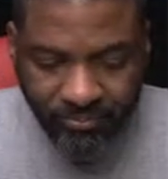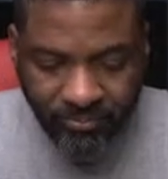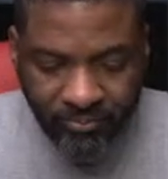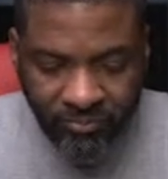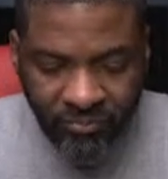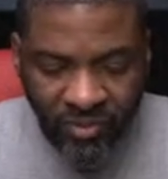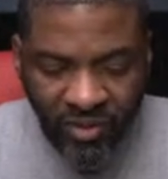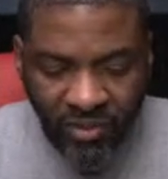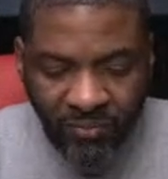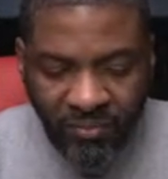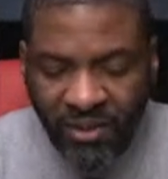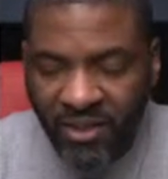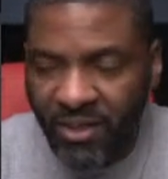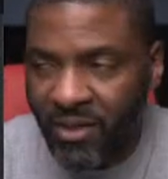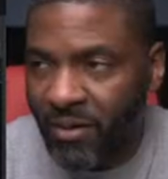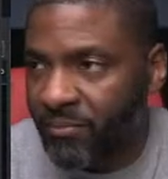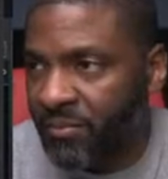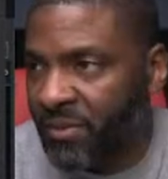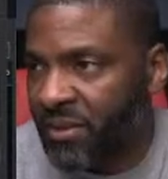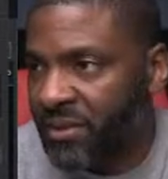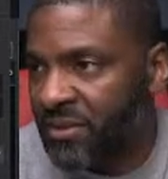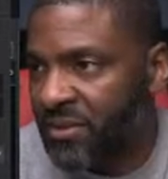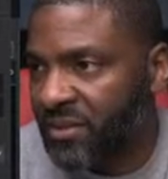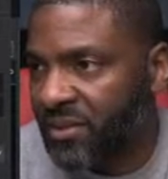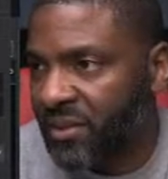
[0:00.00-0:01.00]
let me get
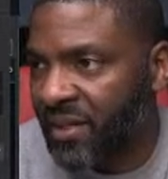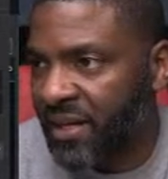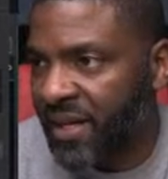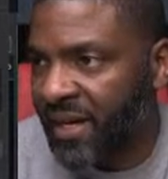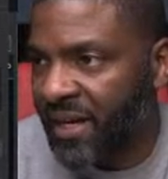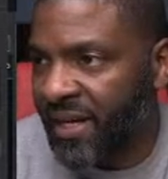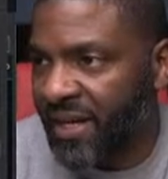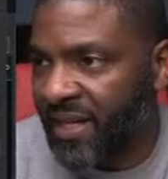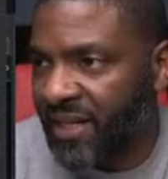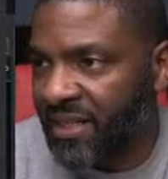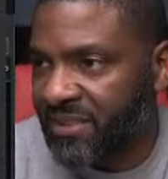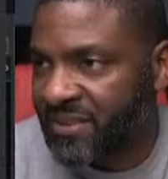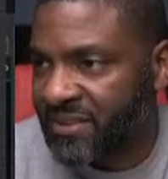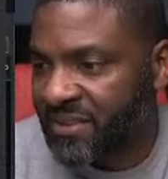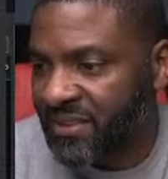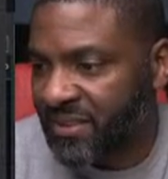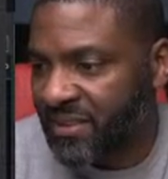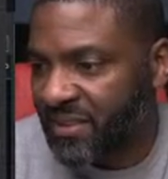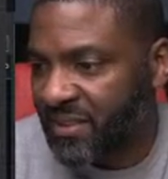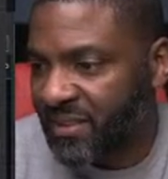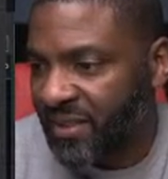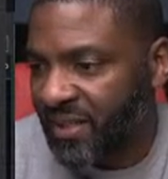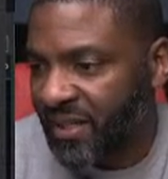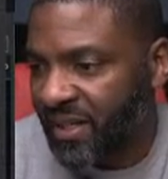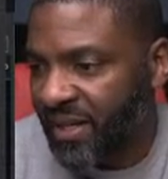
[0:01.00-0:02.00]
my lines
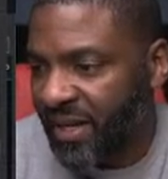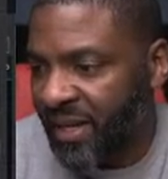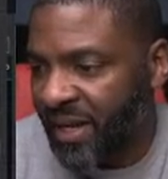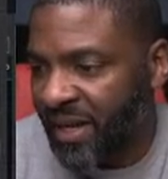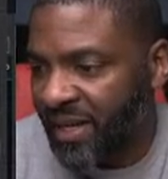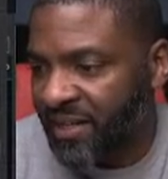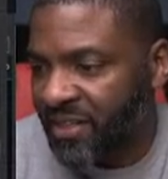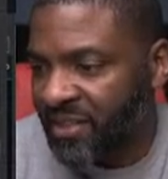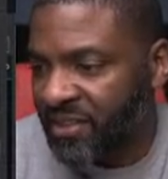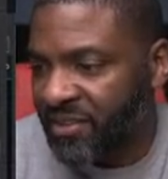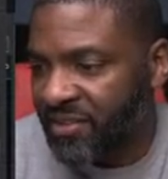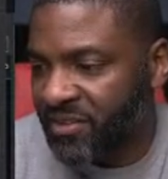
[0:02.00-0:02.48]
at the